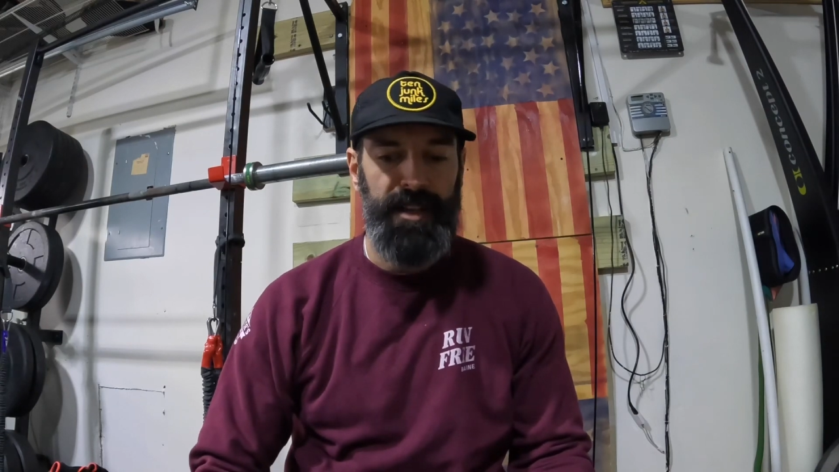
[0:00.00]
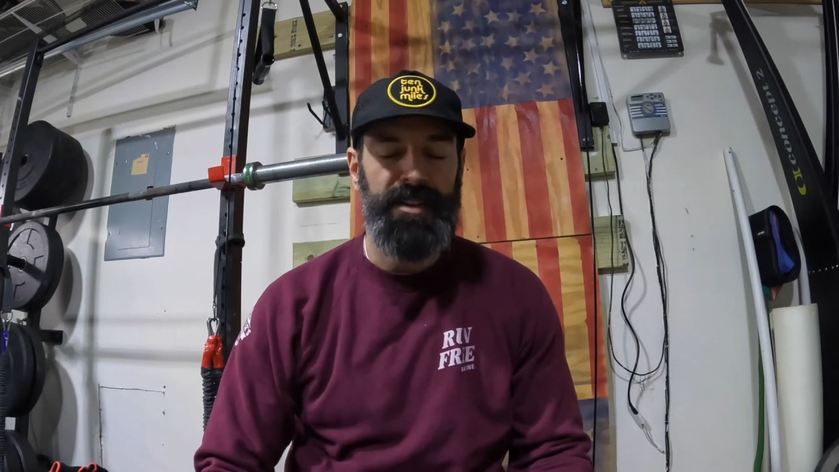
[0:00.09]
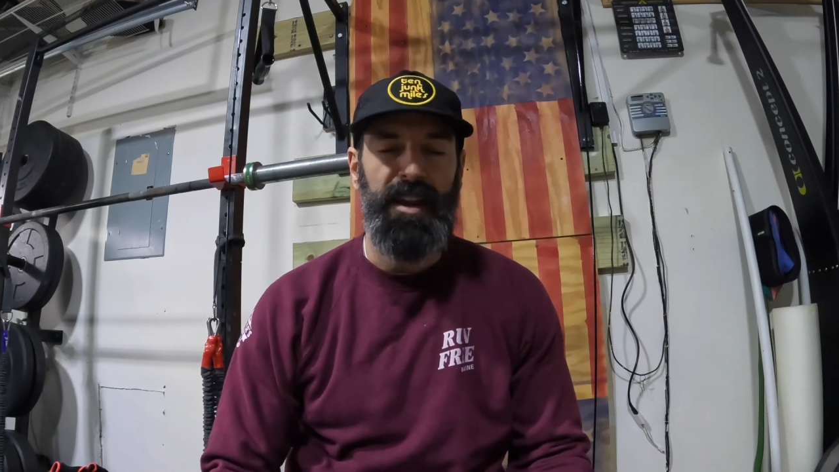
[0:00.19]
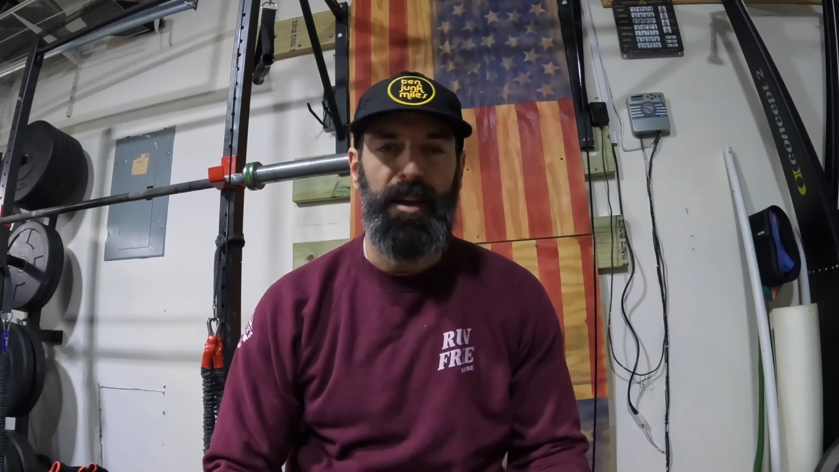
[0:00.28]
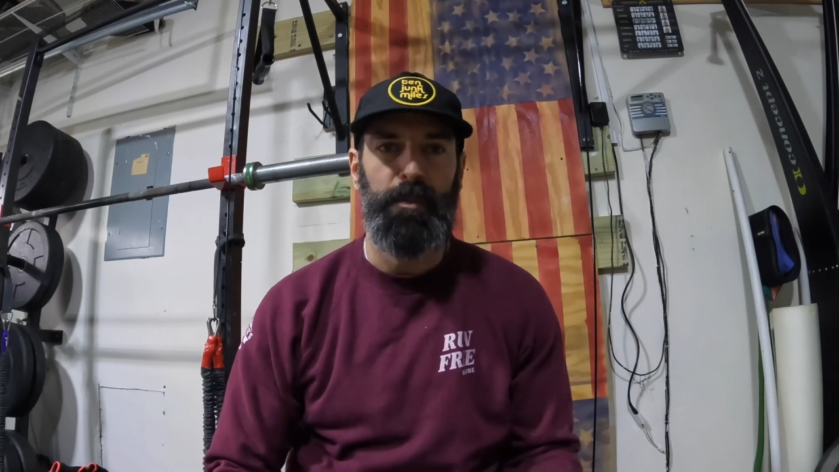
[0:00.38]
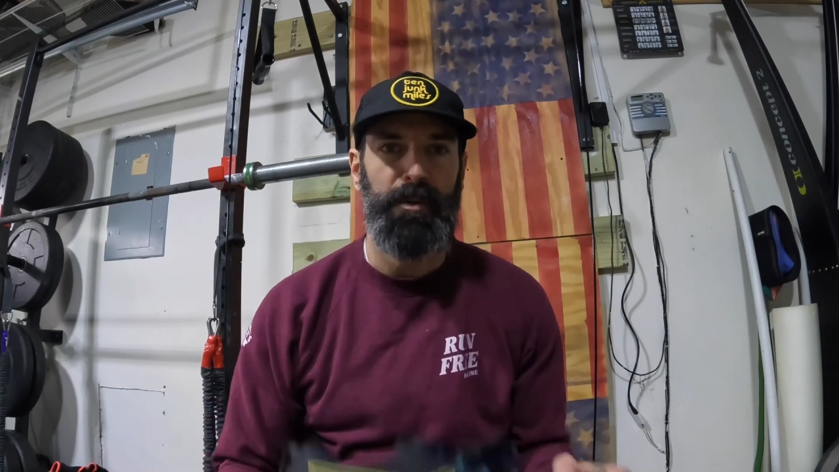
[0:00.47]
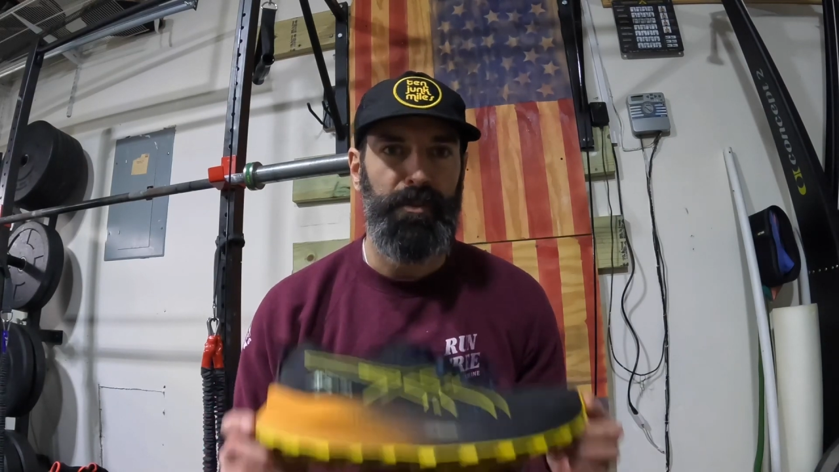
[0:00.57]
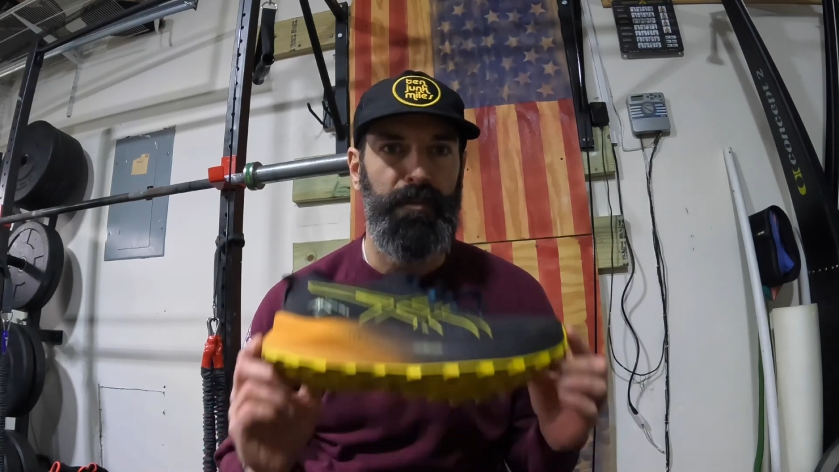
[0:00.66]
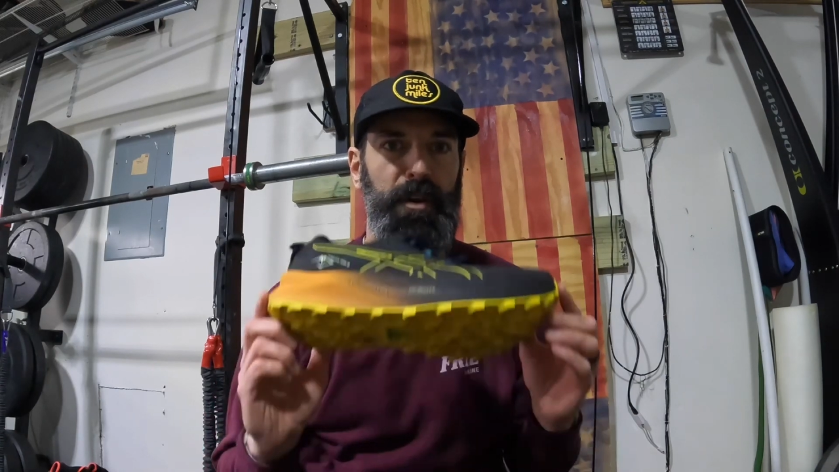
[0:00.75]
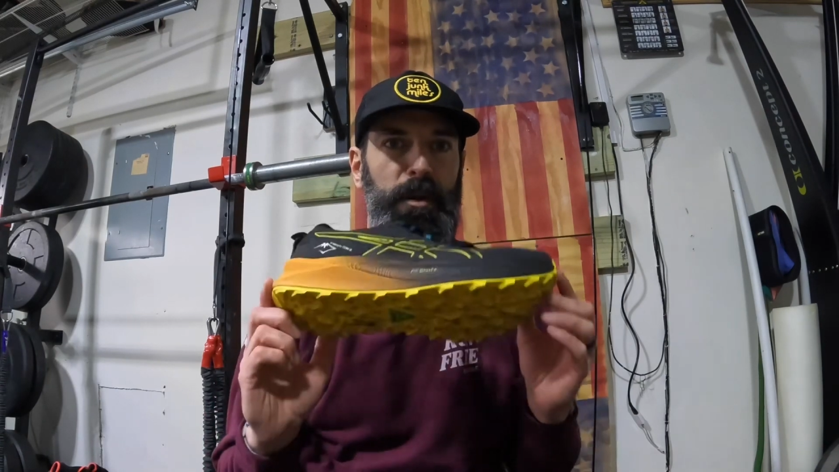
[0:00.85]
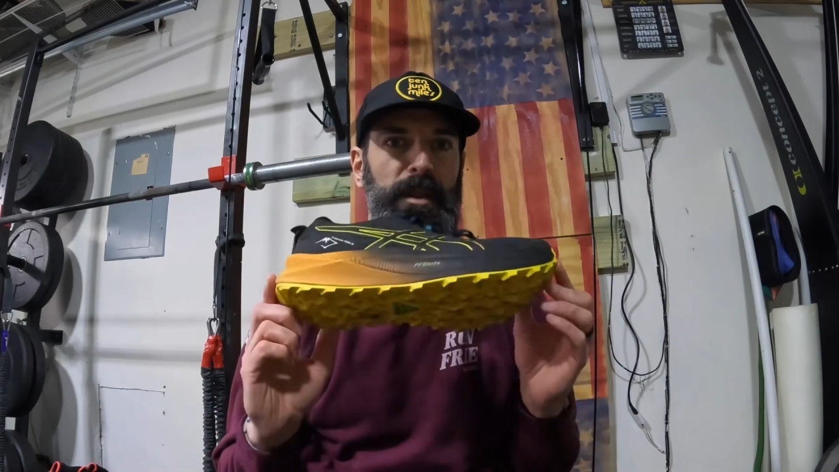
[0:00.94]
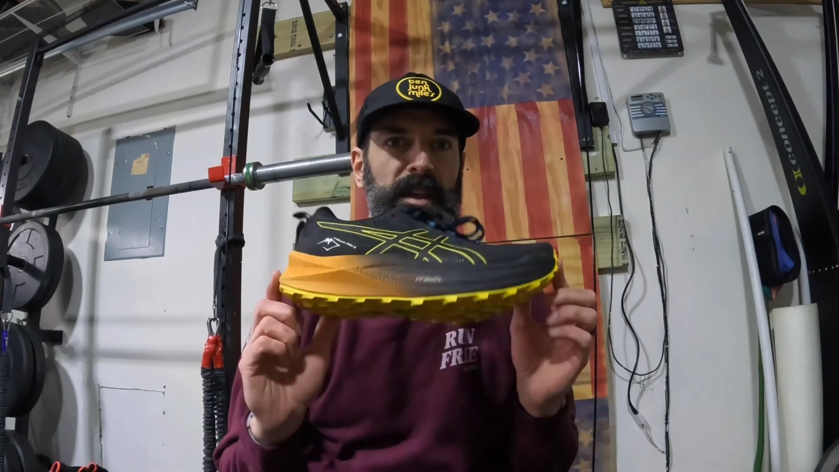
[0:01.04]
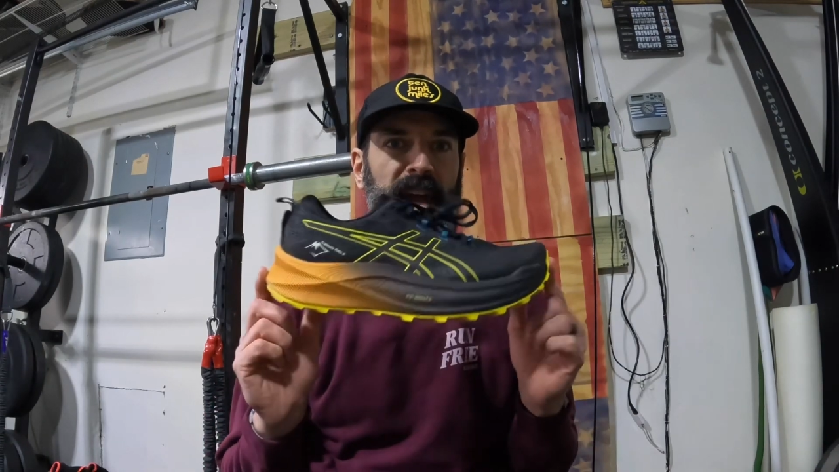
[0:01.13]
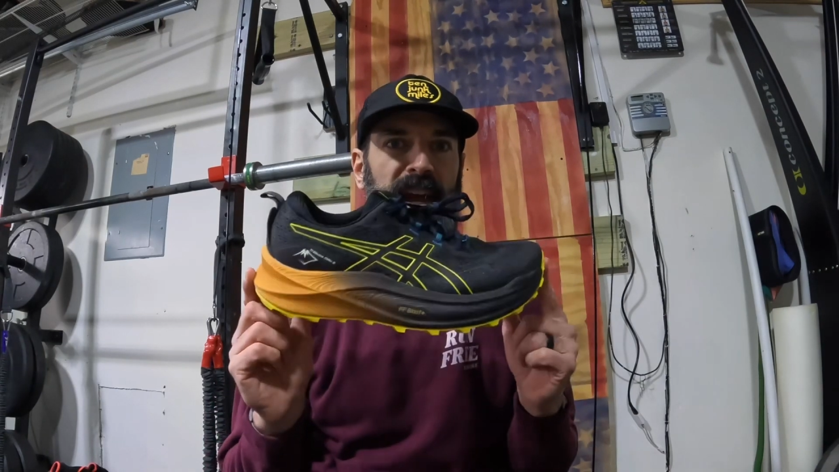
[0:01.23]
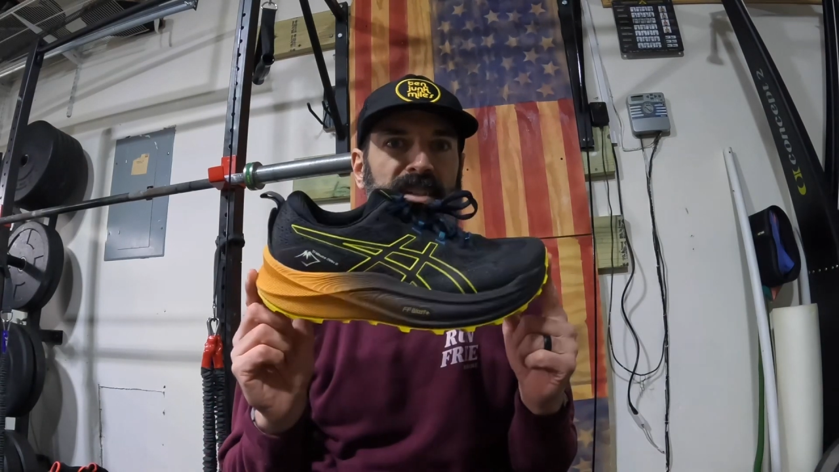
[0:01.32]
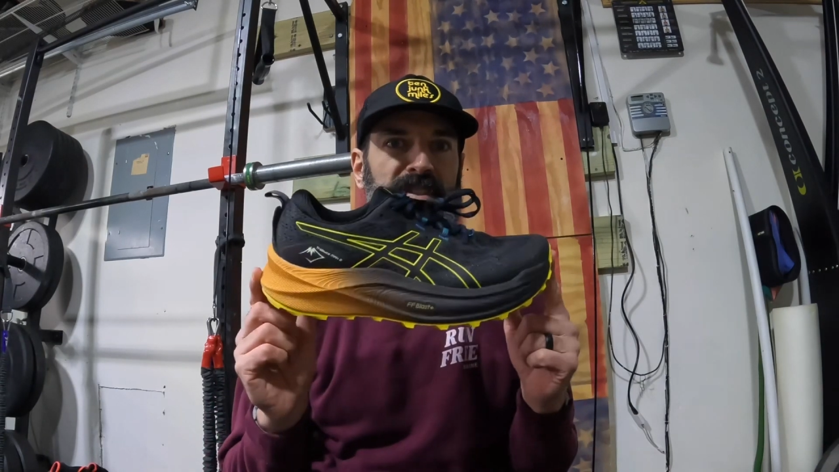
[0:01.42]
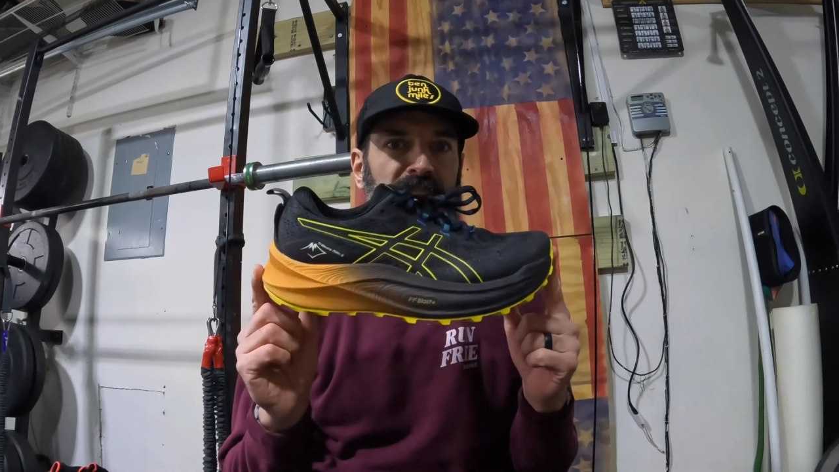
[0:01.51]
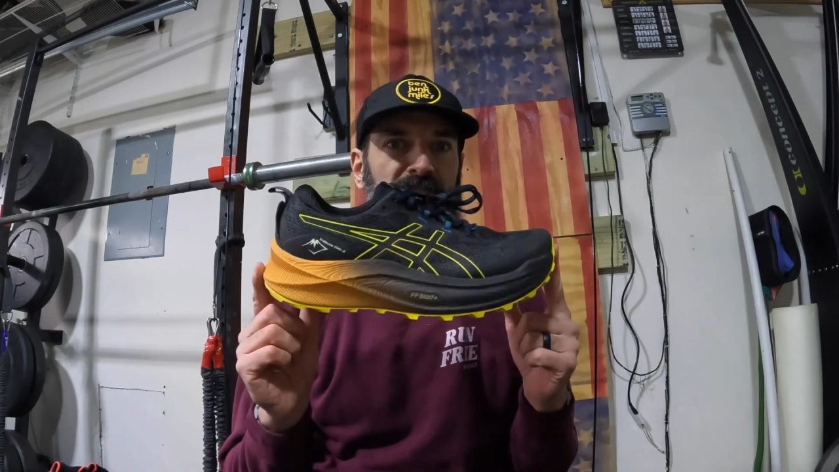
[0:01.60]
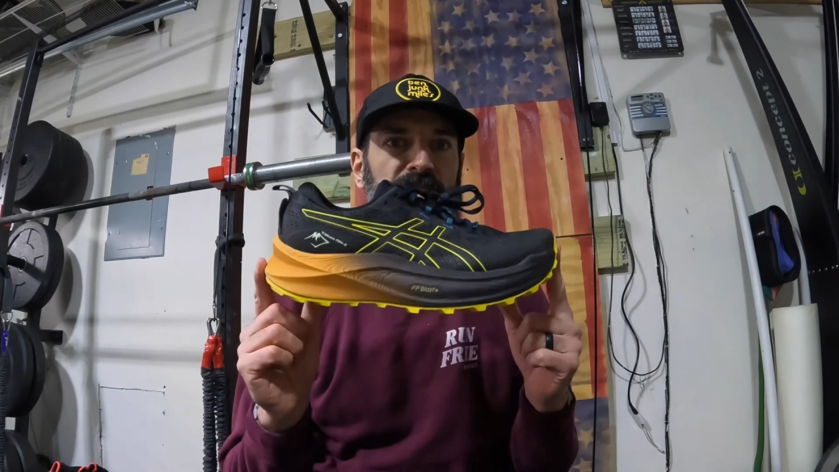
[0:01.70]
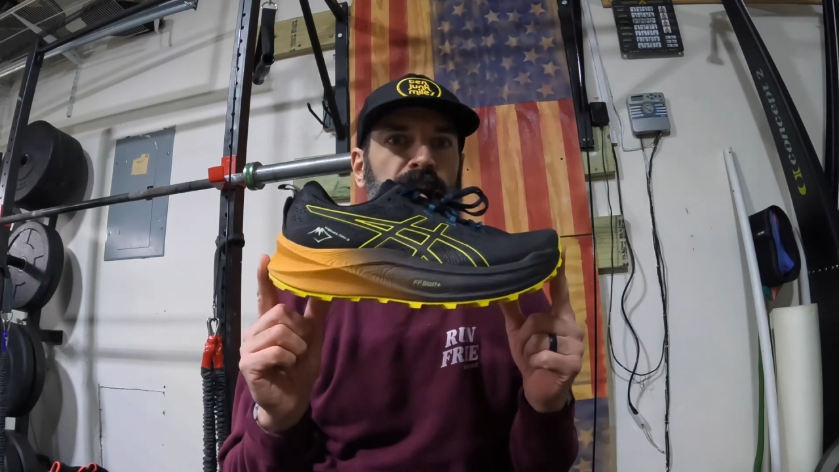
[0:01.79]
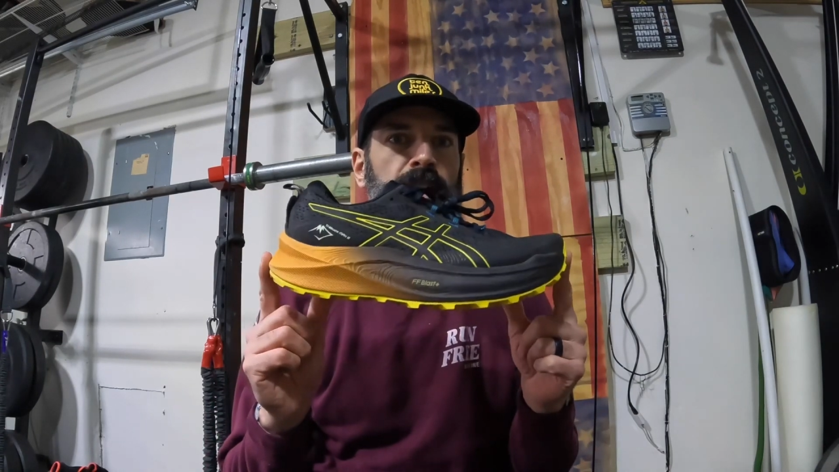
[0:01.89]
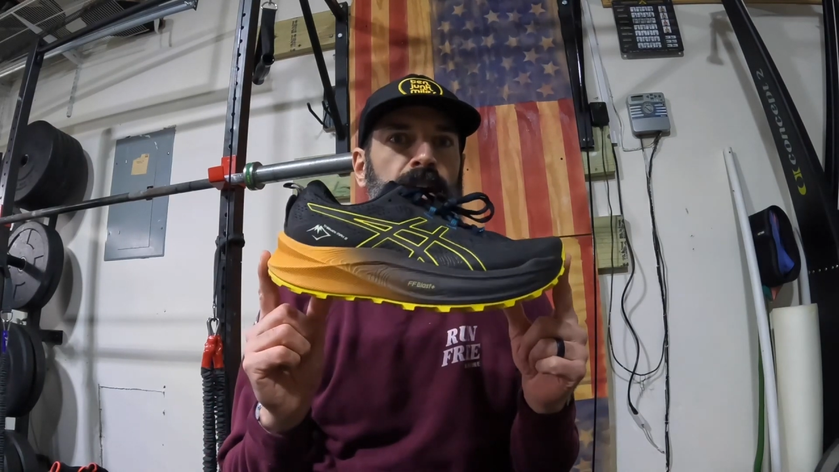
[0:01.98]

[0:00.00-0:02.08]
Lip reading: Today I'll be reviewing the ASICS